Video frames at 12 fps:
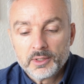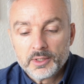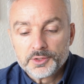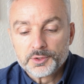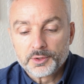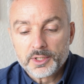
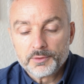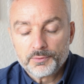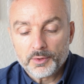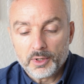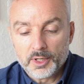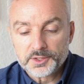to give
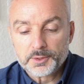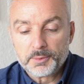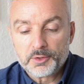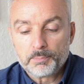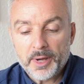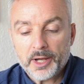us a bit
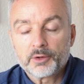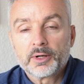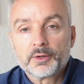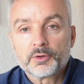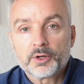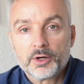of
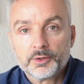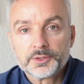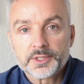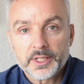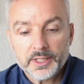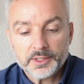background and
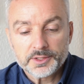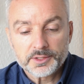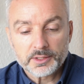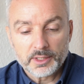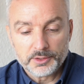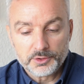context,
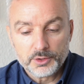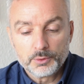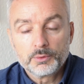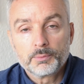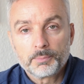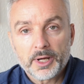and you
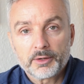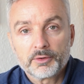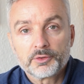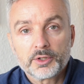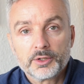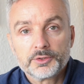background
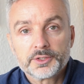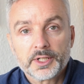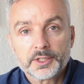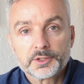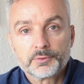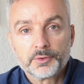and
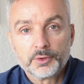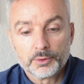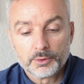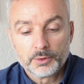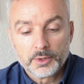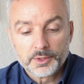context for
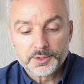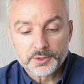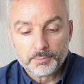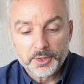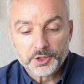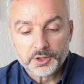your
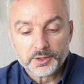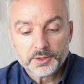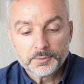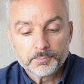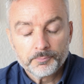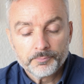submission.
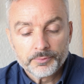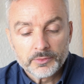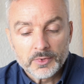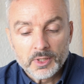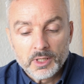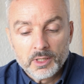
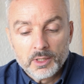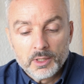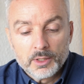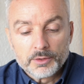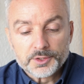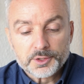
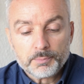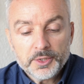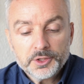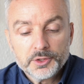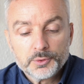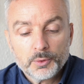The
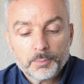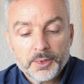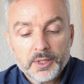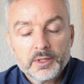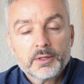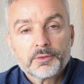submissions will
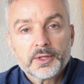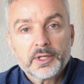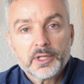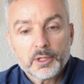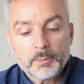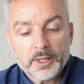be
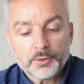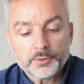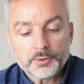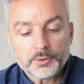thinking about